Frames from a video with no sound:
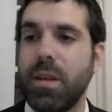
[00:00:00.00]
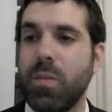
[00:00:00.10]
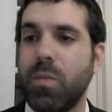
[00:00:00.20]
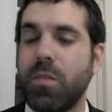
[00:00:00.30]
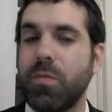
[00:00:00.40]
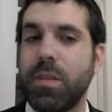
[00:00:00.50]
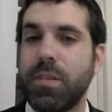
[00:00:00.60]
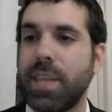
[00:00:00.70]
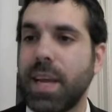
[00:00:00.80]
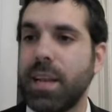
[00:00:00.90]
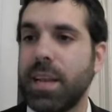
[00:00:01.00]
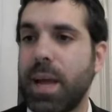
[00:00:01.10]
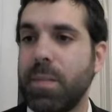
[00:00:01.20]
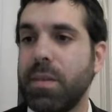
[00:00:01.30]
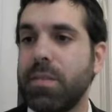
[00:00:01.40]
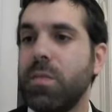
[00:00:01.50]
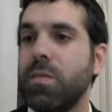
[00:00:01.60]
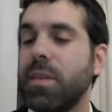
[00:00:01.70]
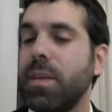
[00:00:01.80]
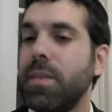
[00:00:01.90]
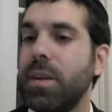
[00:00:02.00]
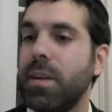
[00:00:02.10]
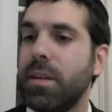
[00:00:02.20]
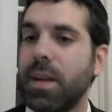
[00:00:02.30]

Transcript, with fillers: Whereas with the second tablets, it was given in a